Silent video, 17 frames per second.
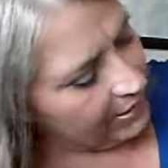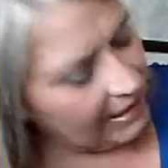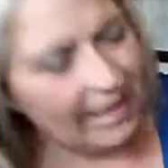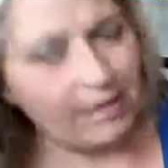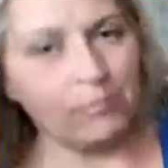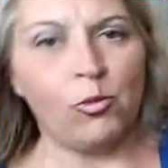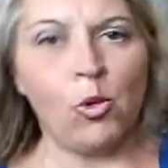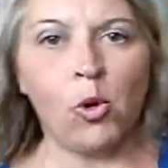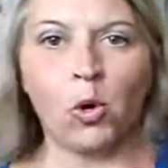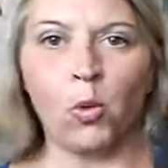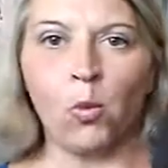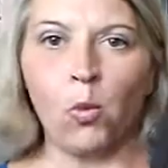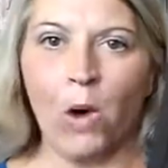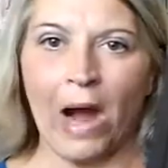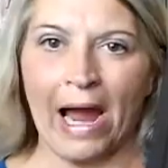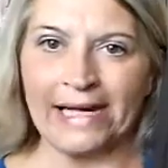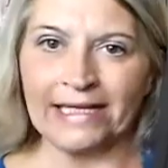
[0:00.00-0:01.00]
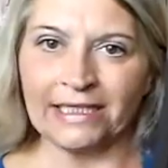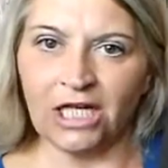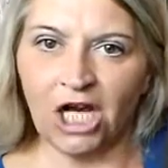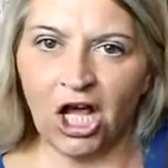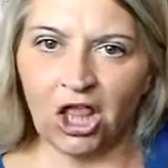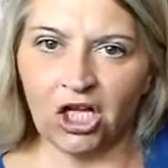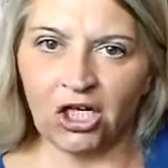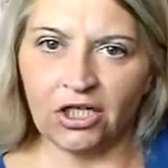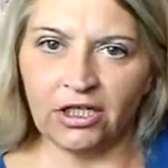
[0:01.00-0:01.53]
be like more wine
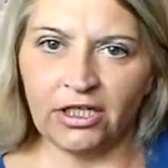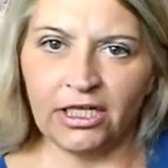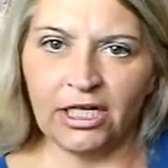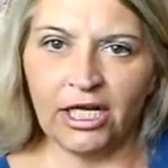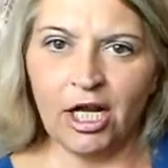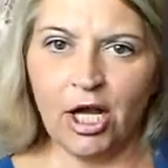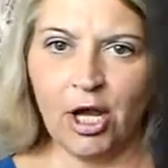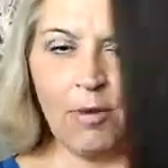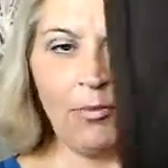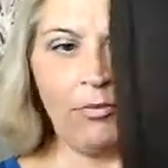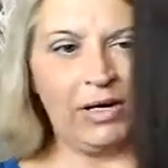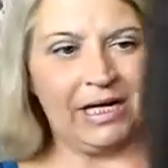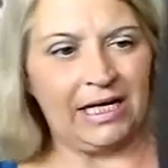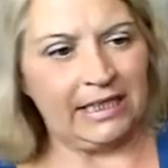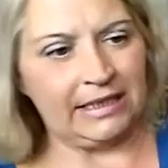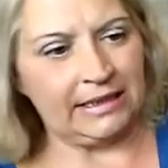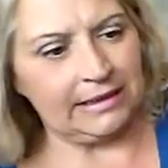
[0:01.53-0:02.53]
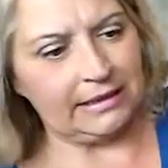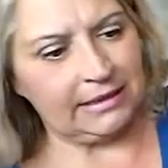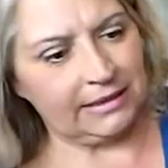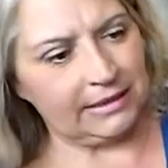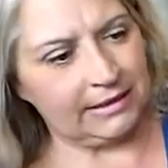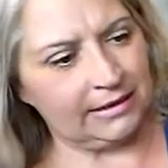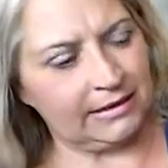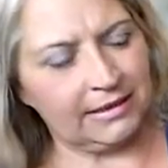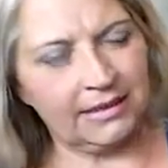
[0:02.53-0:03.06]
colored, but
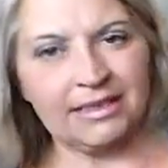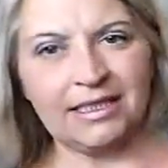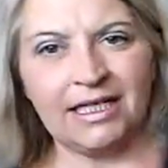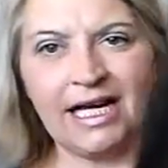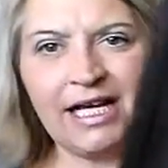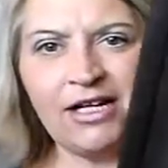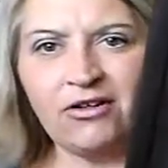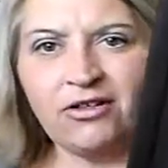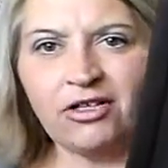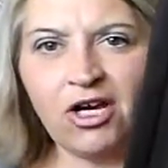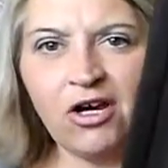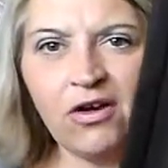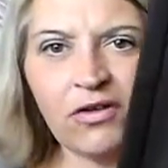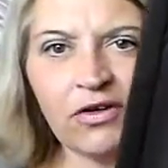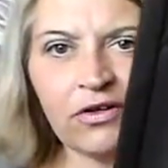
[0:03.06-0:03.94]
I don't know.